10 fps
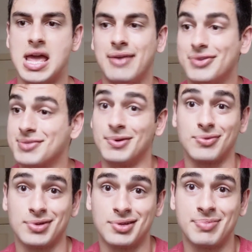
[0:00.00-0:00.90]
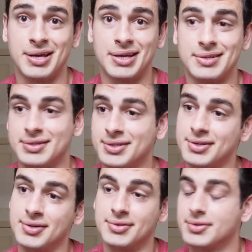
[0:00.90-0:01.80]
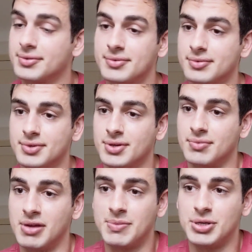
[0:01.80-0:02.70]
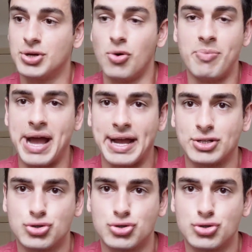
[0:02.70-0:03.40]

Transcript: If we smell really bad, then, you know, you, you know maybe go back.